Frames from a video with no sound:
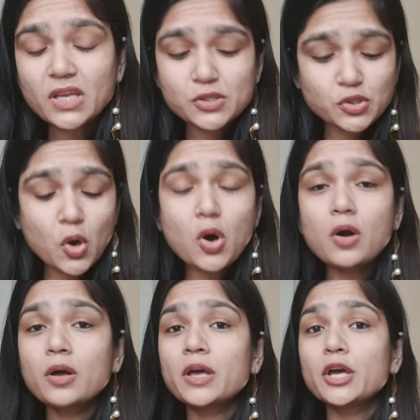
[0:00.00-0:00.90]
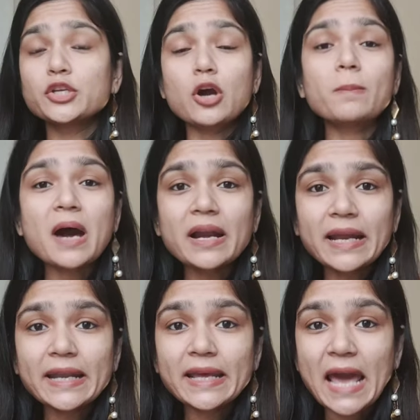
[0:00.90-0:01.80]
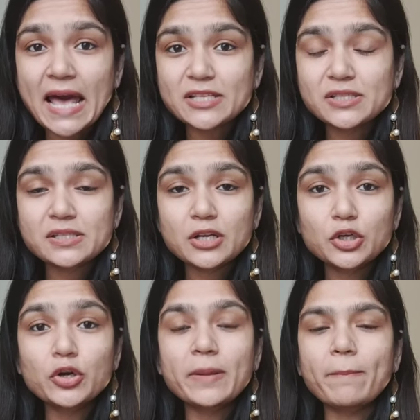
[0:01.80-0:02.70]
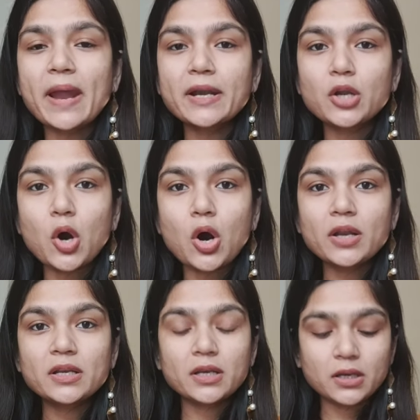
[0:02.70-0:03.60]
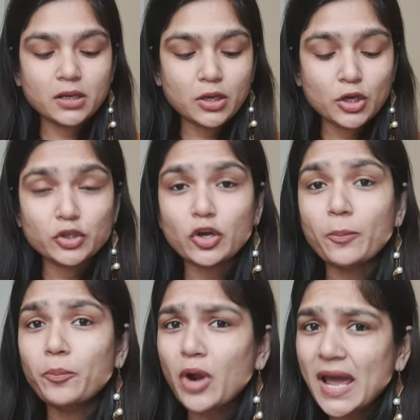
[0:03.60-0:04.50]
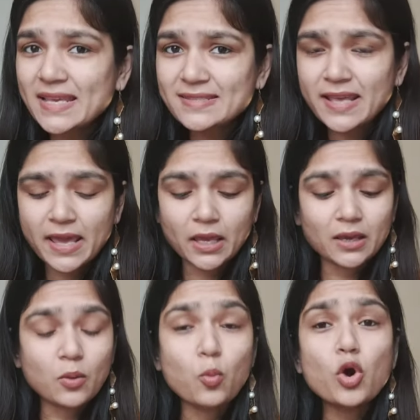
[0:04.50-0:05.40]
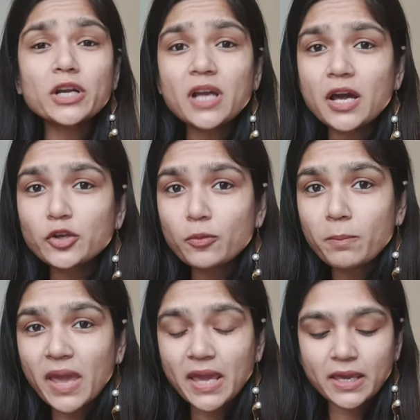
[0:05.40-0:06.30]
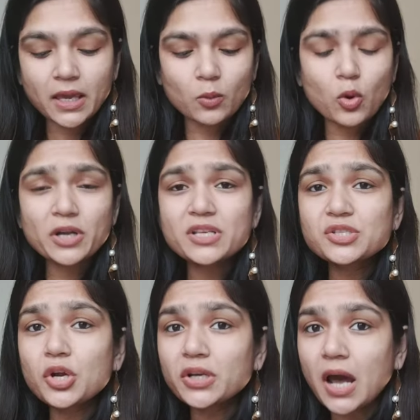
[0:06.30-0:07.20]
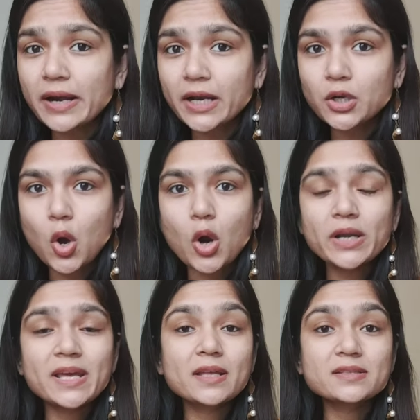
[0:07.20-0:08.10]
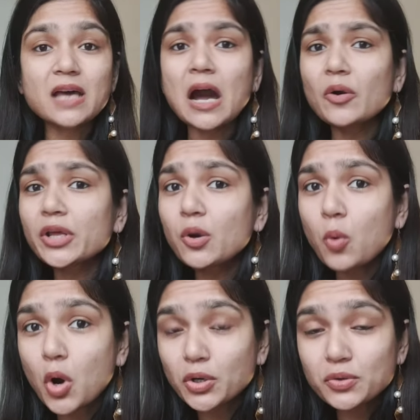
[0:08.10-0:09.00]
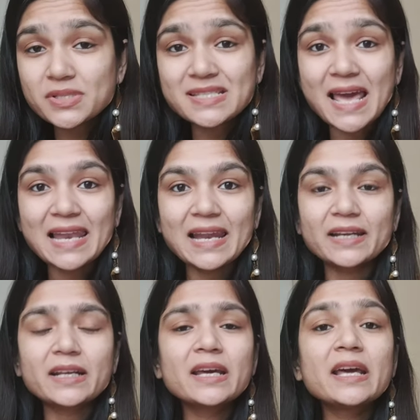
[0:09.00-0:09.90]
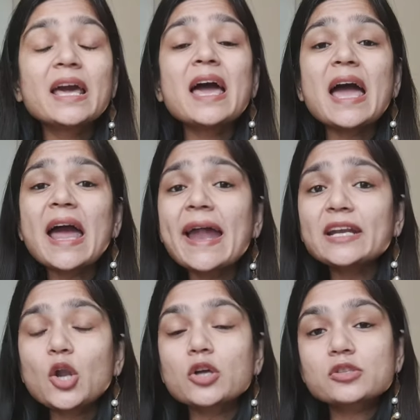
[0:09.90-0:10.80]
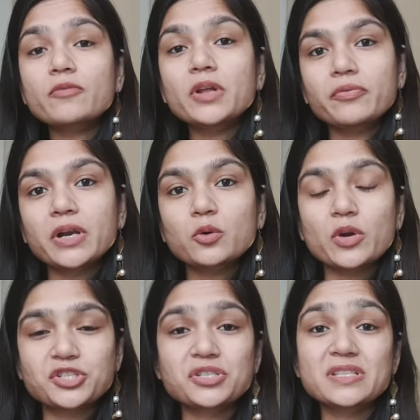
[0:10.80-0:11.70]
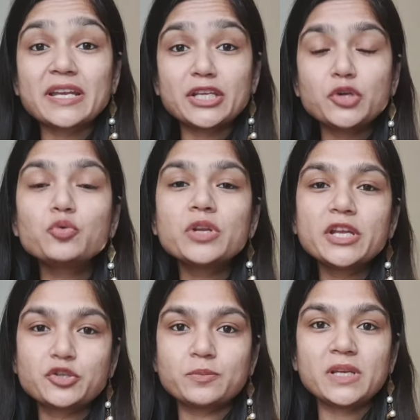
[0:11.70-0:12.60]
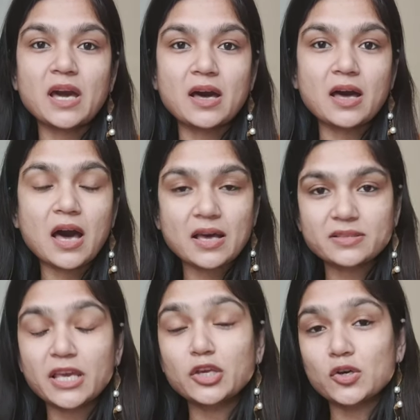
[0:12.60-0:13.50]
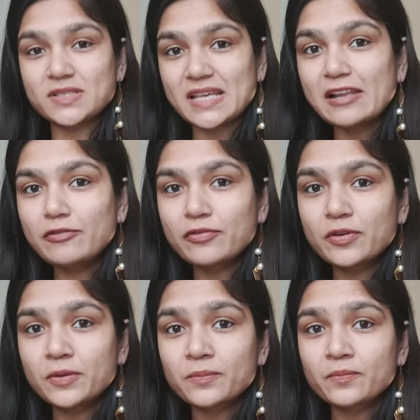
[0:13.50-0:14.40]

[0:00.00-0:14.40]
So your marketing has to depend on your pricing. What are you making? What is your target audience? How do you want to sell it? And lots of different questions that you need to be asking yourself.